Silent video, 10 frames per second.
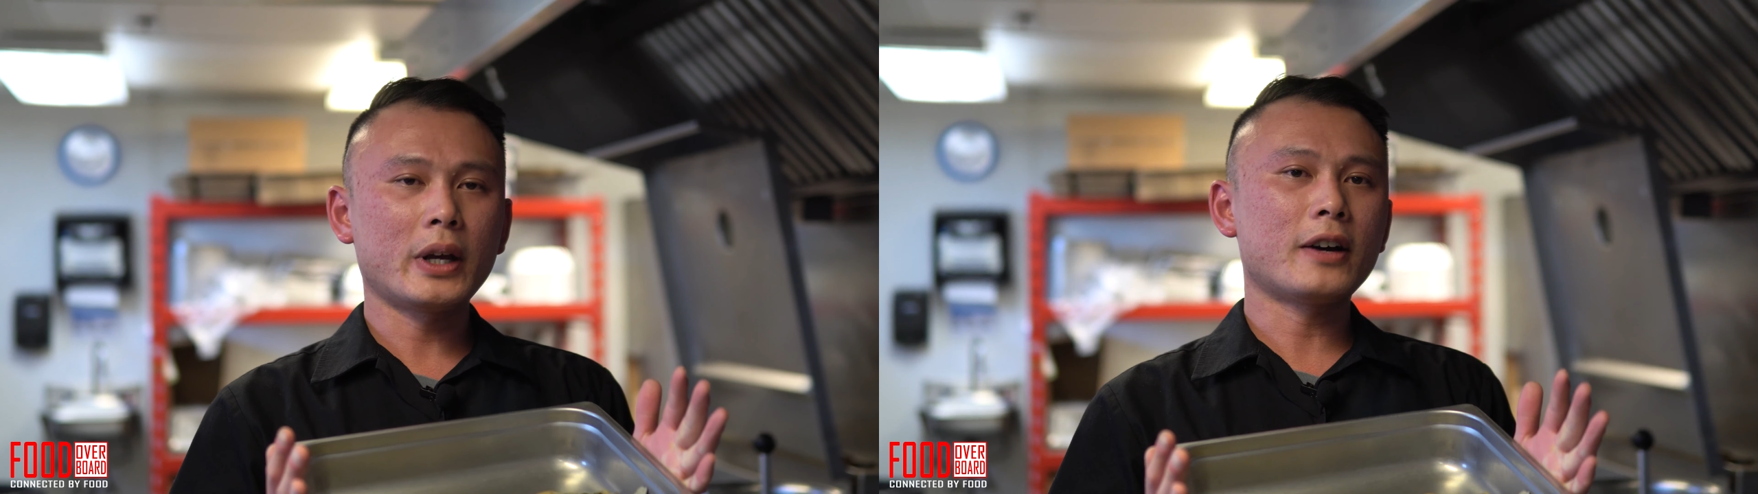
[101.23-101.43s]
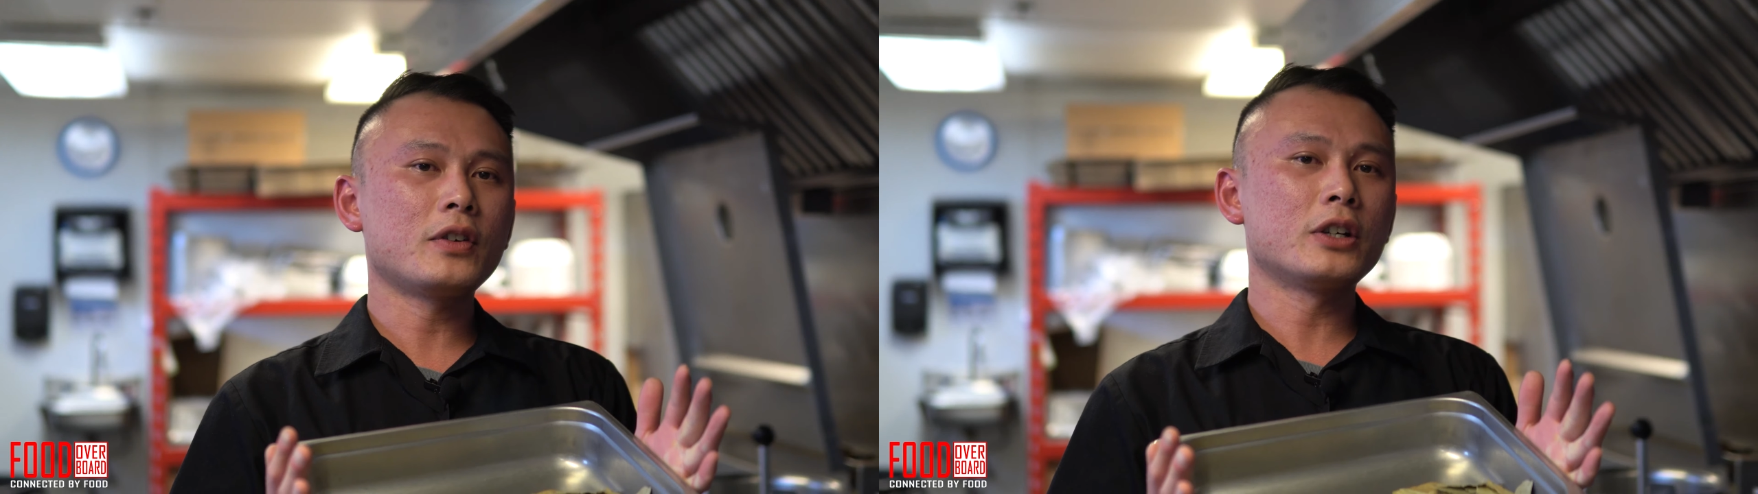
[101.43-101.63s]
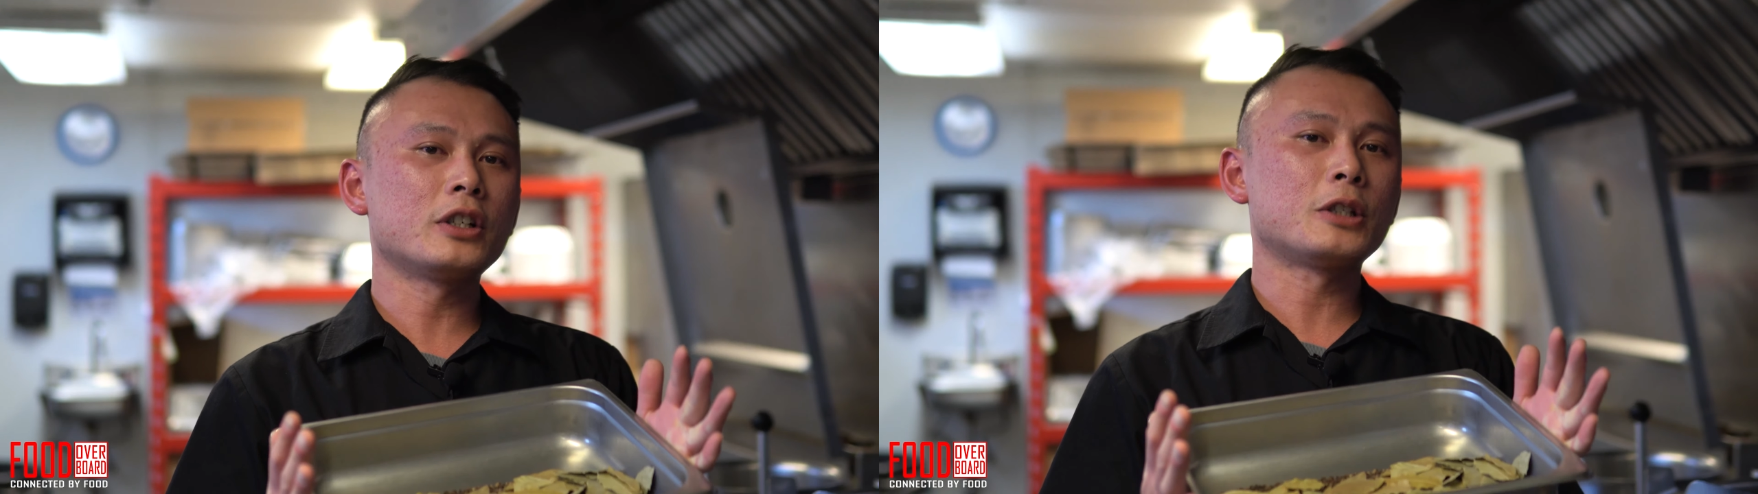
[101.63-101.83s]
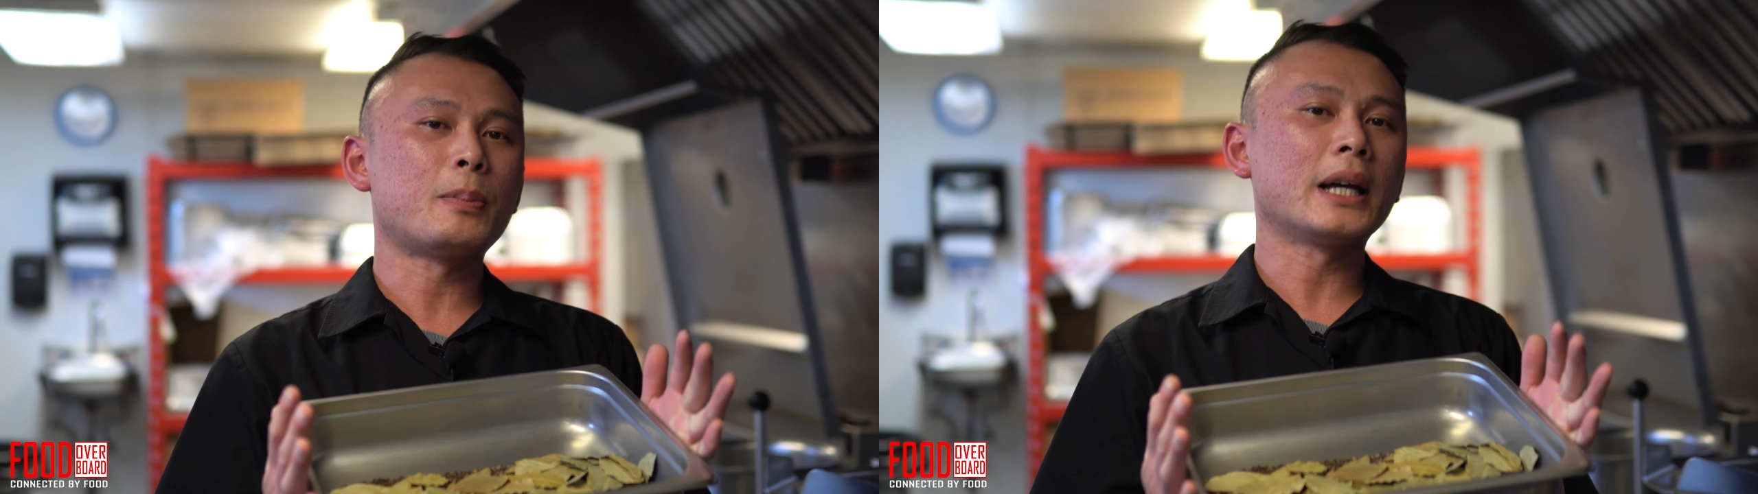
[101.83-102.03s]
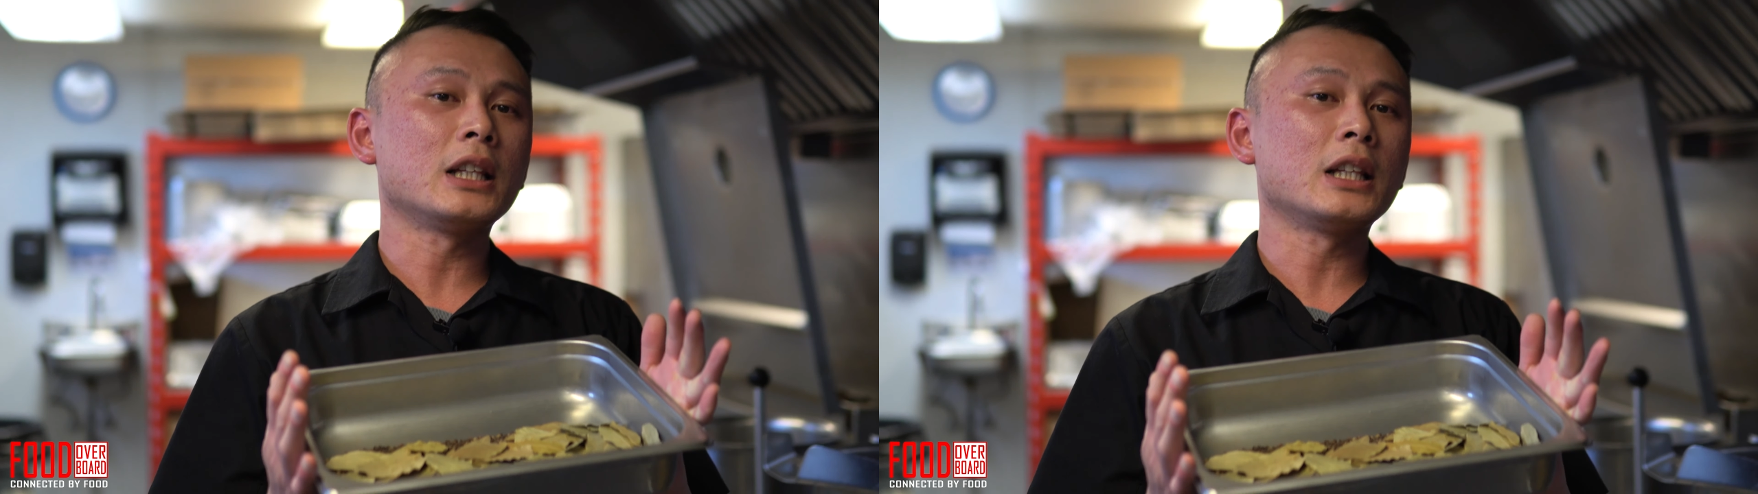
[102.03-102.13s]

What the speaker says: we have here is bay